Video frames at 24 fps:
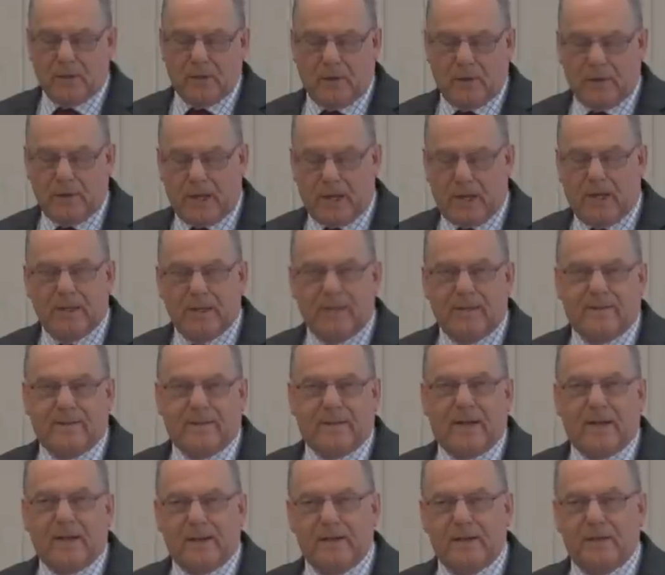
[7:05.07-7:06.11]
called
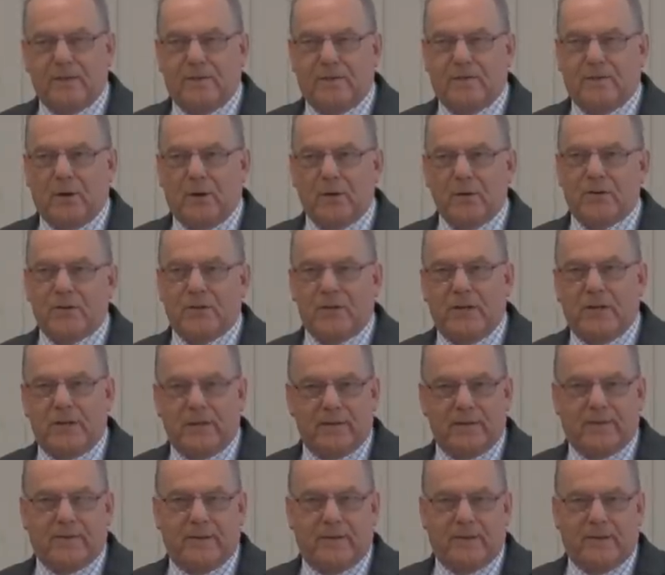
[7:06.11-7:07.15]
Alexander
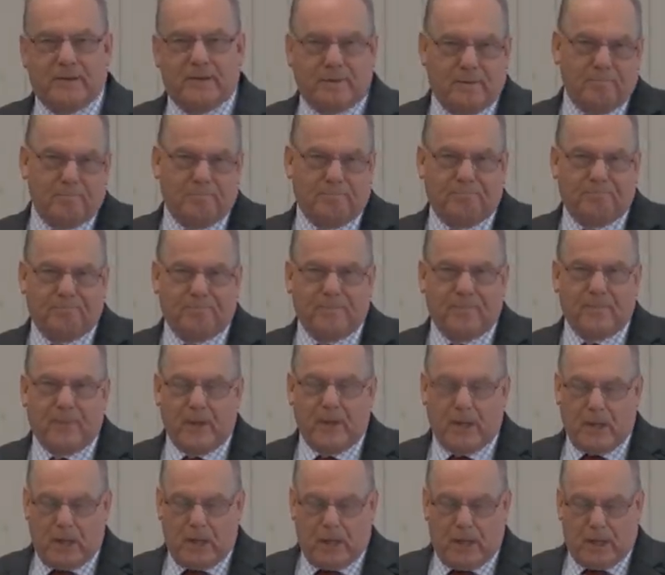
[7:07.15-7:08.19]
Solzhenitsyn,
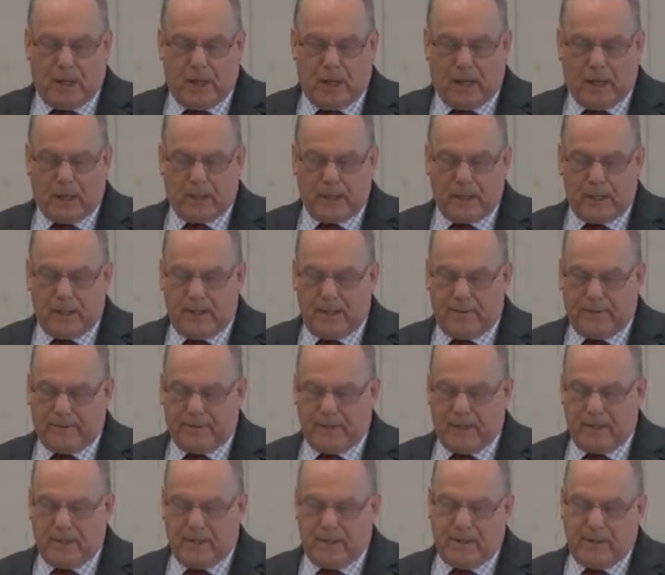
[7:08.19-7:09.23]
and he
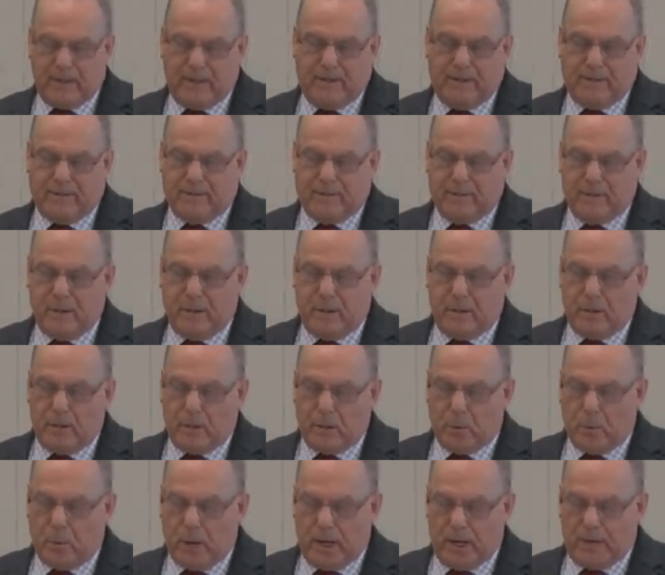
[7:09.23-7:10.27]
said this:
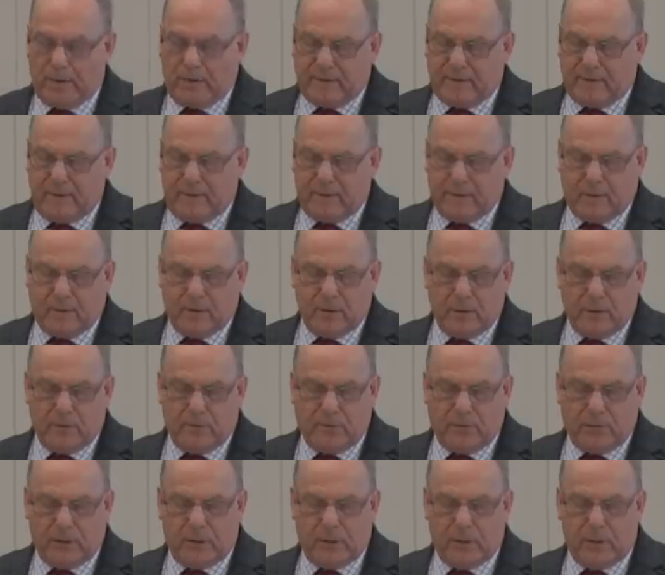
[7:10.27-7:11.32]
the West is on
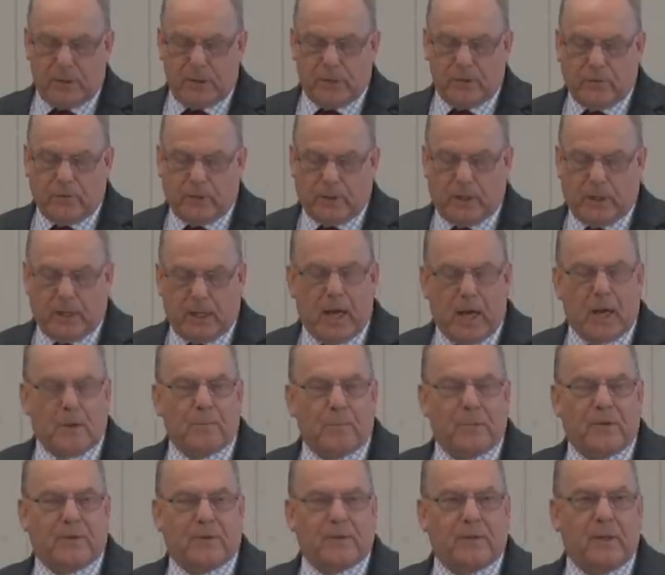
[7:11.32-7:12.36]
the verge of
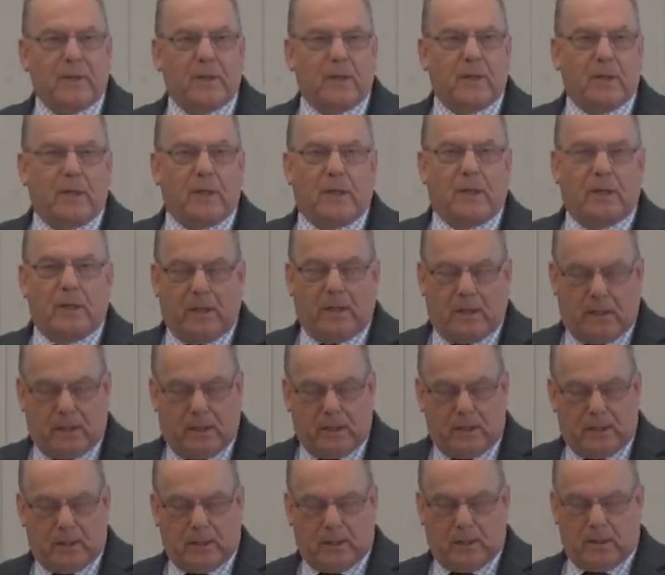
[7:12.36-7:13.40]
collapse,
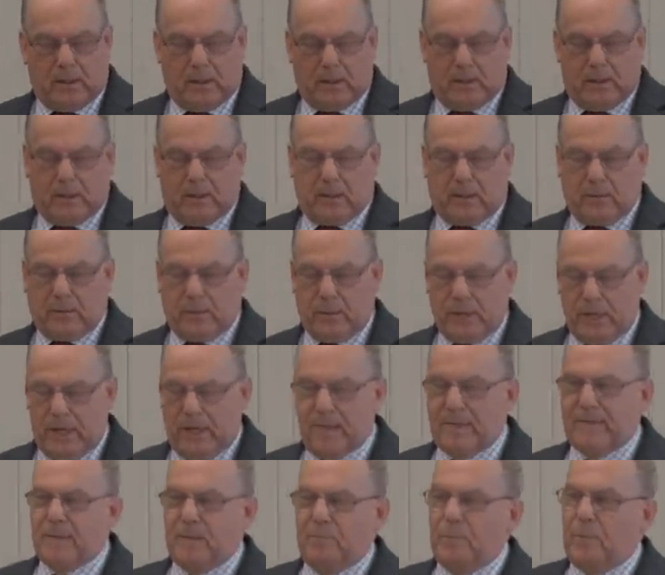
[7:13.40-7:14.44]

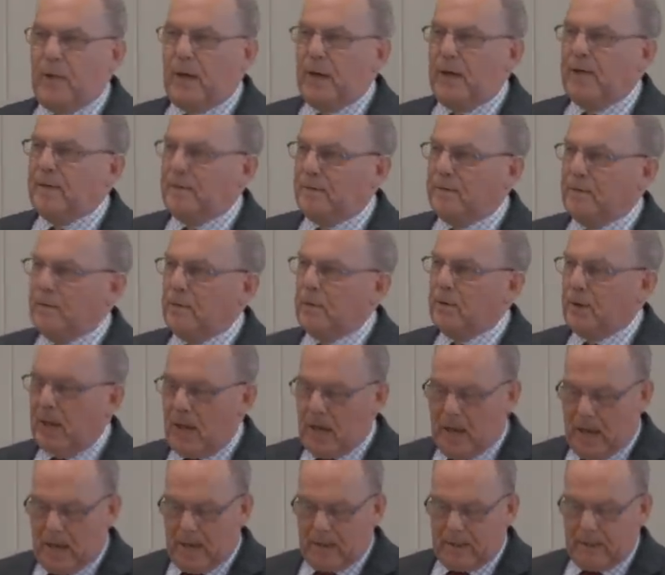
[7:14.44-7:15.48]
created by its own
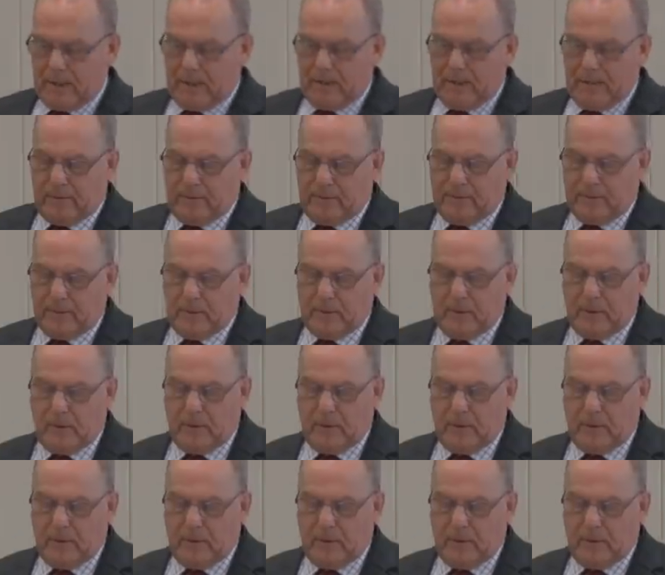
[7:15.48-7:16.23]
hands.